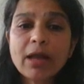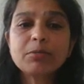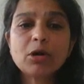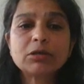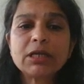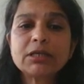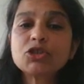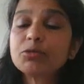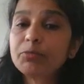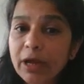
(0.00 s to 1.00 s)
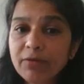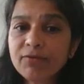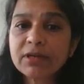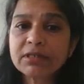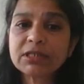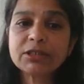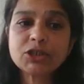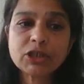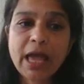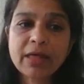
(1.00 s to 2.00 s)
bodies to bring funders
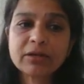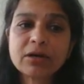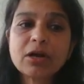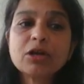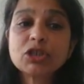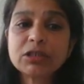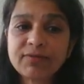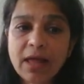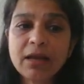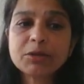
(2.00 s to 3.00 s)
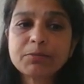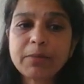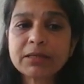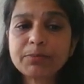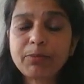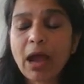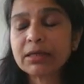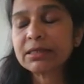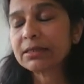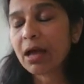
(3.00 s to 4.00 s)
together to develop best
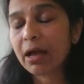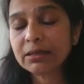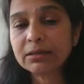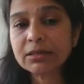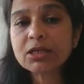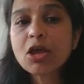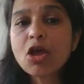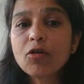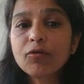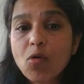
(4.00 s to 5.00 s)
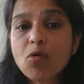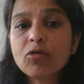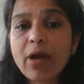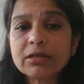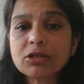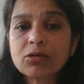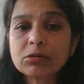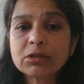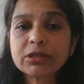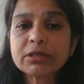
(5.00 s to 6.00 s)
practice guidance for grant
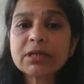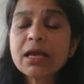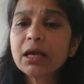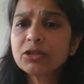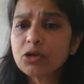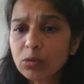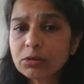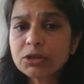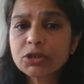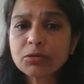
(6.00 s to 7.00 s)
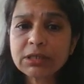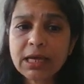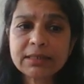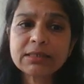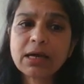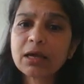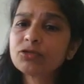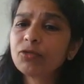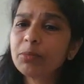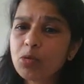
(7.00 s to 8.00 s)
holders, and also standardise
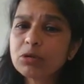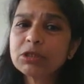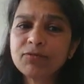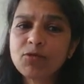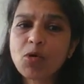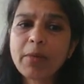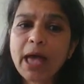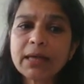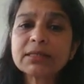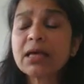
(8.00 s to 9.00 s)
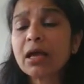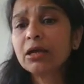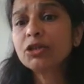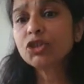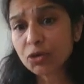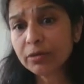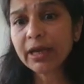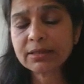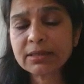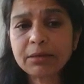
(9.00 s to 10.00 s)
reporting formats to the
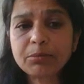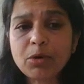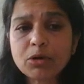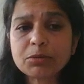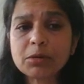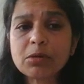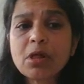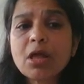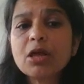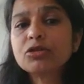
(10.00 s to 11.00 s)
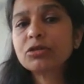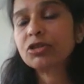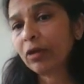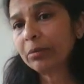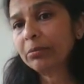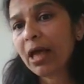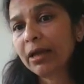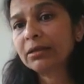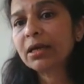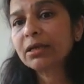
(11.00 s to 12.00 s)
extent possible to streamline
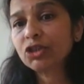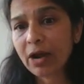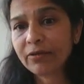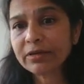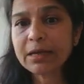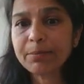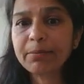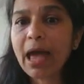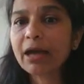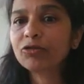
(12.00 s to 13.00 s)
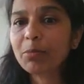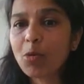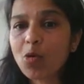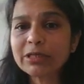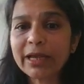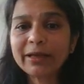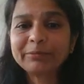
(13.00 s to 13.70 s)
charity impact reporting.